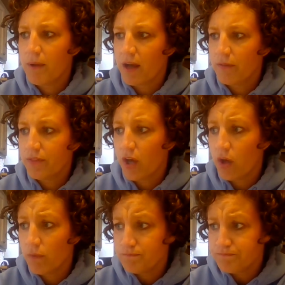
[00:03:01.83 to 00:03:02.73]

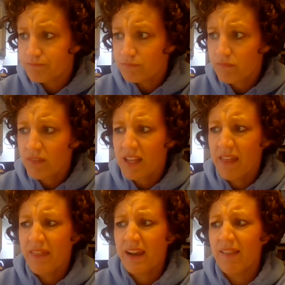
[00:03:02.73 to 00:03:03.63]

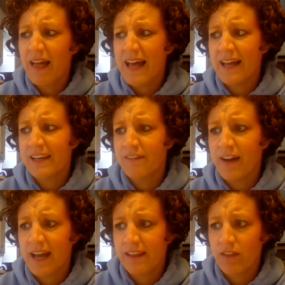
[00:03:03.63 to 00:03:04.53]
that a line
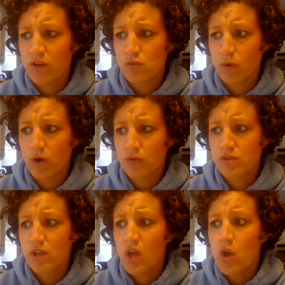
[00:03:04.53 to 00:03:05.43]
dividing those
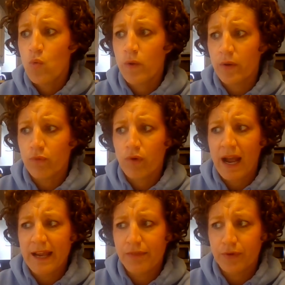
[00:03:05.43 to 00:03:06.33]
worlds went
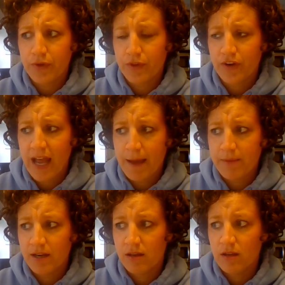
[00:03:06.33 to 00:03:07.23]
right through their
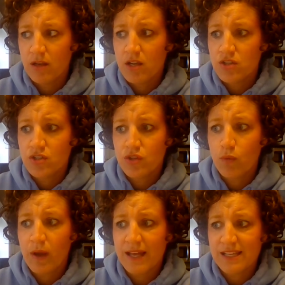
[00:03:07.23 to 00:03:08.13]
cabin. To
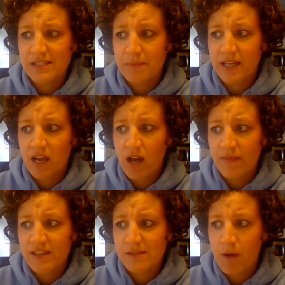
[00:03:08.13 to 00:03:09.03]
the west,
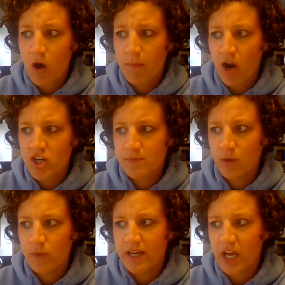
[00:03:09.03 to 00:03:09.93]
beyond the small
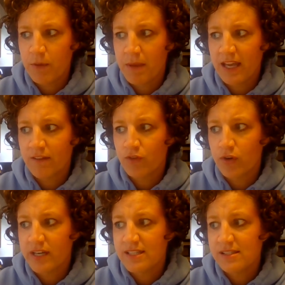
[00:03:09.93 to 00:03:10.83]
parchment window made of
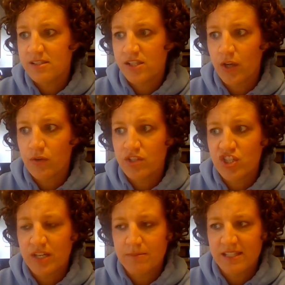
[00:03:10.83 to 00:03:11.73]
grease-soaked
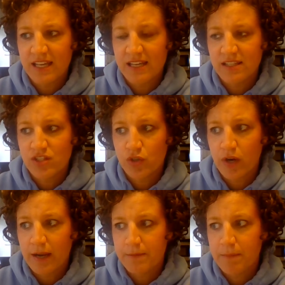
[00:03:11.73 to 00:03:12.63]
sheepskin
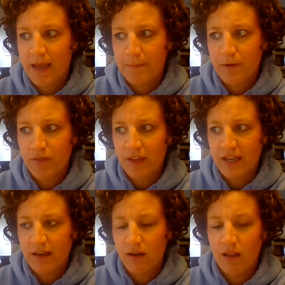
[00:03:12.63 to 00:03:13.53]
scraped paper
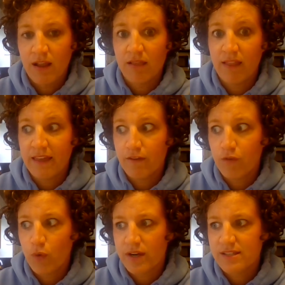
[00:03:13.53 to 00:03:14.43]
thin, lay the
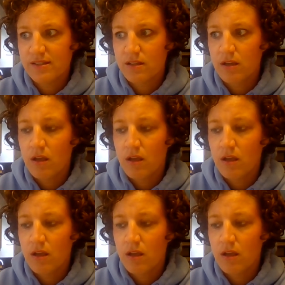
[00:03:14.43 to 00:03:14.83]
forest.